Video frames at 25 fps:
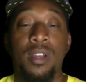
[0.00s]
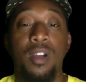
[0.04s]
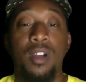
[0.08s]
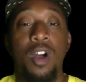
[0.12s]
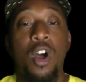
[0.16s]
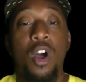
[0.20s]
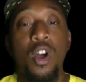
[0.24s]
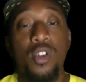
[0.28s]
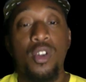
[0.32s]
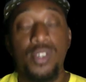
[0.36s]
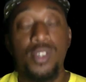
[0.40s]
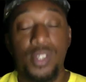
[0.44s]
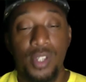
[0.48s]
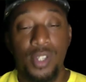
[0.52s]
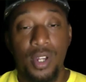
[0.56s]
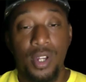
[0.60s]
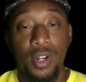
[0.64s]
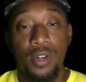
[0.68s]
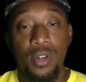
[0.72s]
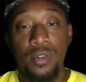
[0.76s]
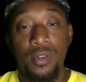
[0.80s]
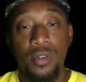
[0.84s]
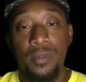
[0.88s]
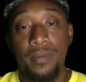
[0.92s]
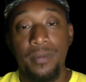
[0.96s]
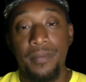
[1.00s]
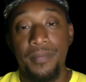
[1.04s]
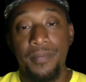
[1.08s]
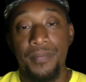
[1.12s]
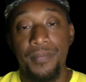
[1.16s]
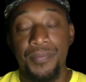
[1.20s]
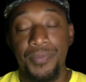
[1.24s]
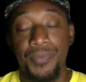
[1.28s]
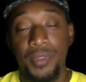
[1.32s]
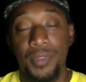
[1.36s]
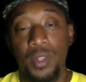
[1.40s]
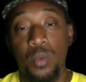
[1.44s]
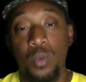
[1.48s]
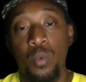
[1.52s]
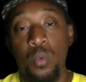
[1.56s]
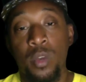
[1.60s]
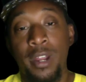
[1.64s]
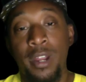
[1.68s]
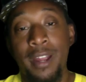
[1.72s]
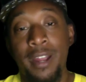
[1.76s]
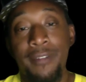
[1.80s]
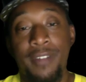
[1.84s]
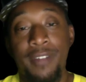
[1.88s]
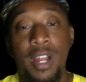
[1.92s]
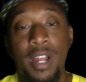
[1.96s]
Also, what
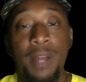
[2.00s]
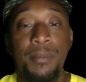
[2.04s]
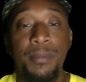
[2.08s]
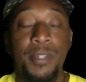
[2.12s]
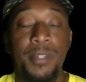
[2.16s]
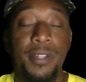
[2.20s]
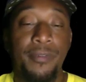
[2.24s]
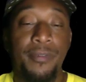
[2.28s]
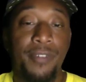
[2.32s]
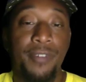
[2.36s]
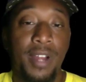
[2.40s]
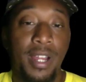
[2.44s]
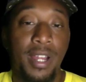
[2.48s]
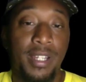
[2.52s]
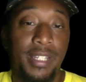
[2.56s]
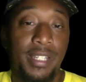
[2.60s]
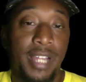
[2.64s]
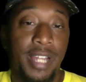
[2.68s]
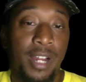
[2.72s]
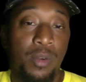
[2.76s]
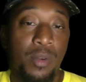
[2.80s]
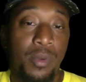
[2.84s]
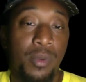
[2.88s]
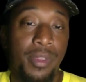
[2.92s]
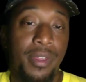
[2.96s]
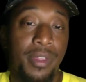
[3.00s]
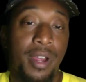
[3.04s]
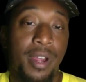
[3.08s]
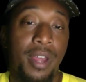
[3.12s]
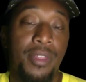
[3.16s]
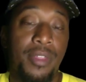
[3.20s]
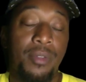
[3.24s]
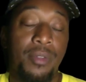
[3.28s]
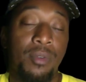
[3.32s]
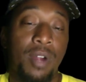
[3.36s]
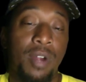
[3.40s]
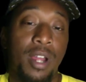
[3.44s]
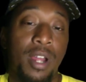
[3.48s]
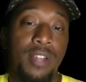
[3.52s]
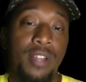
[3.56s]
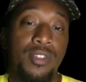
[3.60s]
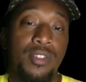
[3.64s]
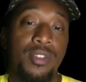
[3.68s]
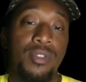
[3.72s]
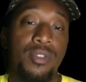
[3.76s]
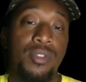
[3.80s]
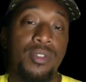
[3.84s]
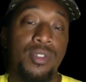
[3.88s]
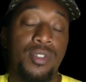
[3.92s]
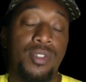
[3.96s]
I've come to find out with authorized
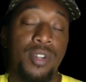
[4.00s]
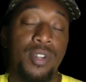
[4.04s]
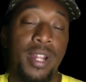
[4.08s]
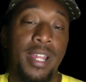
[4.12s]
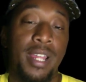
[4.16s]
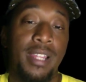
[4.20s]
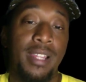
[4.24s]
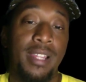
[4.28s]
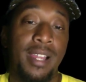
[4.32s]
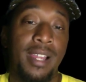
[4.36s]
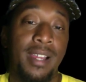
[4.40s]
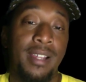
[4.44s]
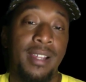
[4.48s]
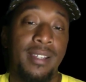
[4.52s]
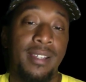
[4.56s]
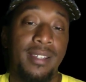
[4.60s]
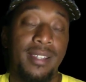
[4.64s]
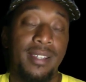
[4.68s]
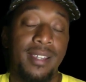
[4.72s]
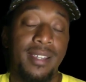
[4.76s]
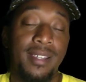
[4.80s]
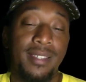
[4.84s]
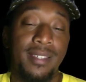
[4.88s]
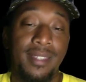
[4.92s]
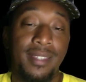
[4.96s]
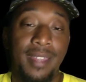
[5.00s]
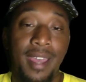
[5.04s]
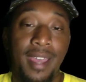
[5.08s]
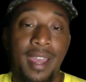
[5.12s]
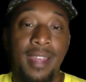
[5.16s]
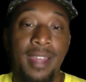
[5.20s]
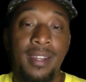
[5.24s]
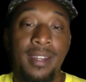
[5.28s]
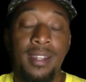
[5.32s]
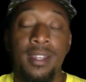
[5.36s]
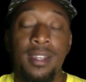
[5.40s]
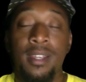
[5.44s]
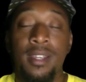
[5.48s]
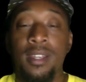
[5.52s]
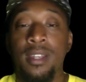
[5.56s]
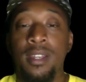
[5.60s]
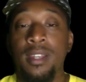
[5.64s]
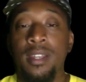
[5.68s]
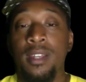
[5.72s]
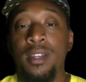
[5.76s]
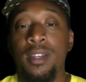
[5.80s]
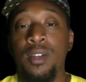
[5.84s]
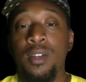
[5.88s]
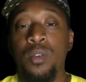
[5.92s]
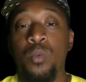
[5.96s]
user trade lines is that
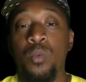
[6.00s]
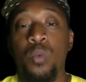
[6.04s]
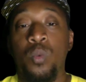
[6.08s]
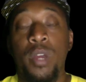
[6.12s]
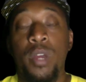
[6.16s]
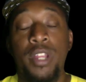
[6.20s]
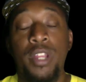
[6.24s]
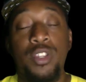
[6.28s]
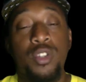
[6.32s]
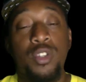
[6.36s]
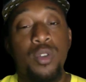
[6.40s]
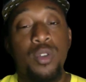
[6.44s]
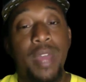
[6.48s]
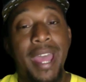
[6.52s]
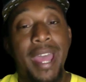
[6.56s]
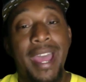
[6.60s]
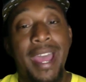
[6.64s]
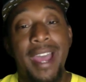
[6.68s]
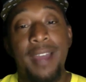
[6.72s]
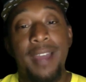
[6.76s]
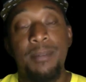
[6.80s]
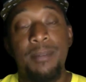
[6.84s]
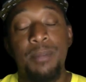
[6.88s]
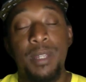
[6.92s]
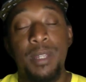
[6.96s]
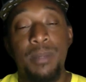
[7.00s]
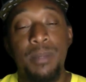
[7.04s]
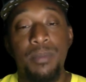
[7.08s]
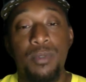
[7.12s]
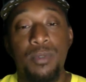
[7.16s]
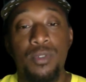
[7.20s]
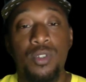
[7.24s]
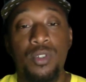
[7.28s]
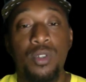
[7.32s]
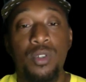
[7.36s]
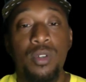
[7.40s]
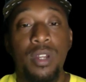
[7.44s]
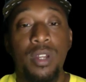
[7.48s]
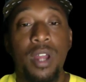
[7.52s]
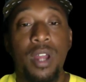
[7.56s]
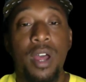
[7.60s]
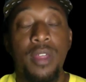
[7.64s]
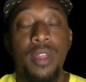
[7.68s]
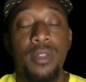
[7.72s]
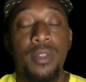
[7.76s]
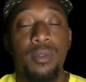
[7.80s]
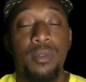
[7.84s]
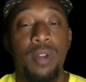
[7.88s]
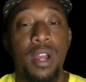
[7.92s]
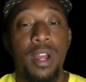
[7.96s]
when you add people to an
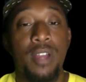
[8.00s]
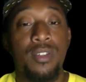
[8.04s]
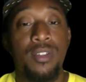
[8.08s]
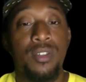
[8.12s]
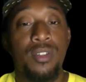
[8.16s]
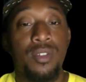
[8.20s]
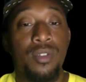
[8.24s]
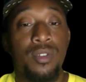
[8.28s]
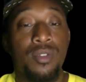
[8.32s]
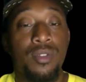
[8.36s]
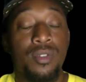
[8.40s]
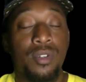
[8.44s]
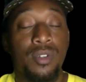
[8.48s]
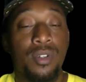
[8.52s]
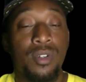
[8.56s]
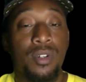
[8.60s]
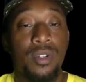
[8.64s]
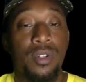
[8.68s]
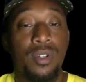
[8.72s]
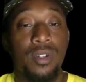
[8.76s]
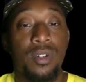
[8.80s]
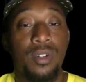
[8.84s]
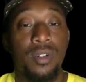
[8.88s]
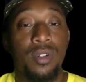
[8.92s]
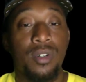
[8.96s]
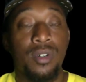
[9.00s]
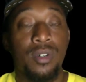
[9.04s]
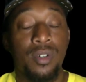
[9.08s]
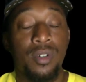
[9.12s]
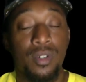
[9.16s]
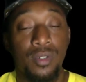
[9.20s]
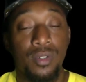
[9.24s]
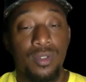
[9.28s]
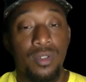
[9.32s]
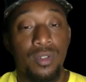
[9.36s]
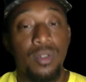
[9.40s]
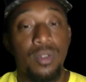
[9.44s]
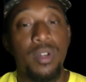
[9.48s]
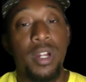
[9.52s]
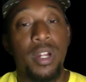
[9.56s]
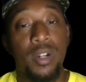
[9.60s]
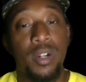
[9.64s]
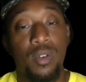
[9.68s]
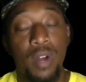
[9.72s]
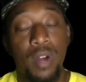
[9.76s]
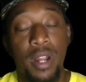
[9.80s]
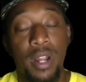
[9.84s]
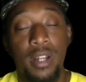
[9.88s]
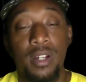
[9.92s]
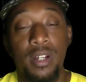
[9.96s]
authorized user or to a
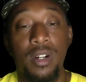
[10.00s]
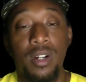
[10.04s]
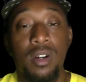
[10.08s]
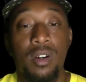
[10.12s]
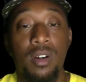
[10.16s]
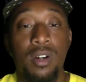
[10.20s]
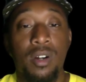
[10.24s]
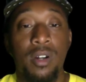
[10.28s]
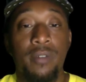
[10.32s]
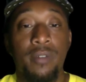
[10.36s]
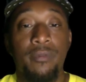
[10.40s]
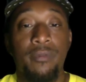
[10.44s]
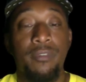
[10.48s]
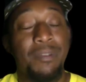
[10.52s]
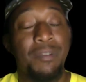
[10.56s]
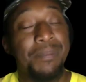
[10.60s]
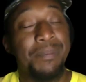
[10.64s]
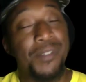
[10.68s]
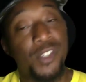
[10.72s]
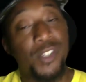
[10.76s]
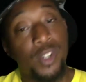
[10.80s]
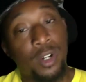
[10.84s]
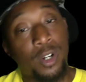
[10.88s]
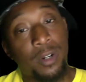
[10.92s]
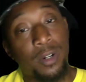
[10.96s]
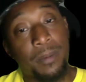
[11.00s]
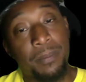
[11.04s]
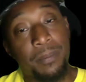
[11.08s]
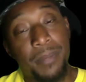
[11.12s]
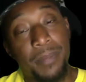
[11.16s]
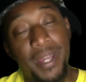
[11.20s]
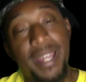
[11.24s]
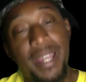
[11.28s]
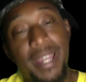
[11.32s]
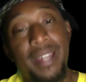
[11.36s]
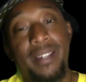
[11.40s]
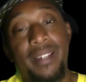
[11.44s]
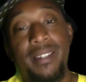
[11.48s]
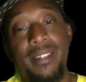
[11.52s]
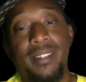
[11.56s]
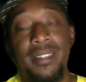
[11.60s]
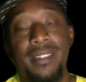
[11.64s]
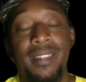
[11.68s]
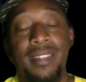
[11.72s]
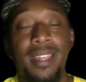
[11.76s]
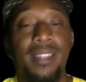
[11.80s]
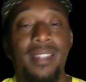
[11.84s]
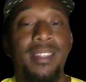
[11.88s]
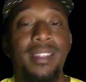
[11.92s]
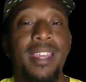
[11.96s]
credit card from certain banks
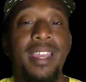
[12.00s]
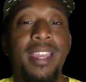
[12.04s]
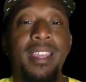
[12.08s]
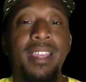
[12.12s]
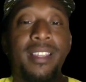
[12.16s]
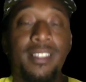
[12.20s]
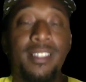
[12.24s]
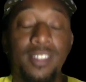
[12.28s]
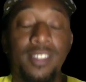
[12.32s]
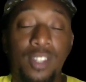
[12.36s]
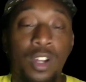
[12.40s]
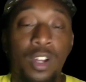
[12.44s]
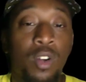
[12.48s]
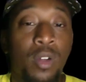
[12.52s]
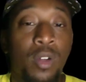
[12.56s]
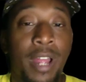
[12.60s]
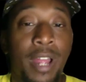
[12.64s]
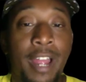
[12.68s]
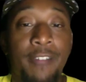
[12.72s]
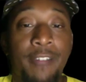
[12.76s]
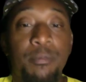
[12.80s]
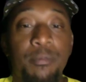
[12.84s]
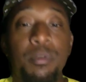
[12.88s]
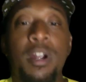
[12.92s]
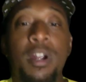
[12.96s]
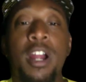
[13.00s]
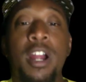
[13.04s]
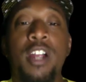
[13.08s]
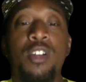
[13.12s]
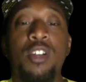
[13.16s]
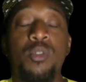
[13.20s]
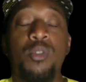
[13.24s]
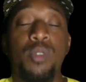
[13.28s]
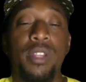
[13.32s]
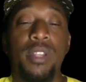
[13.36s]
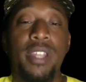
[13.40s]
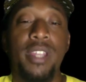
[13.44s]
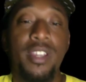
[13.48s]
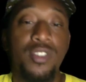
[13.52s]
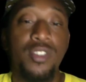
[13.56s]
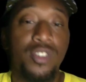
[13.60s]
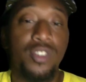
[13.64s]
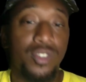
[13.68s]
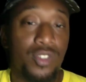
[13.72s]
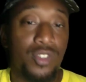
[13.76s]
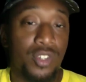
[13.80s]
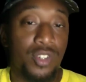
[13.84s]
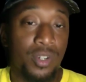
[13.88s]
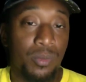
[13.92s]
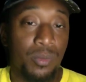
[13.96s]
that they don't have prior
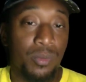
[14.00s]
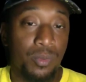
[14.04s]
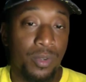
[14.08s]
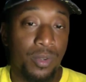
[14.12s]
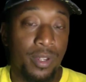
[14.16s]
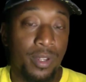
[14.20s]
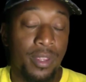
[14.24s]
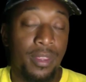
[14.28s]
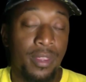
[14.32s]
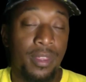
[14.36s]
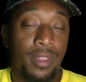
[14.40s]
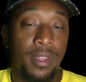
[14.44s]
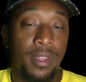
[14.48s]
relationship with,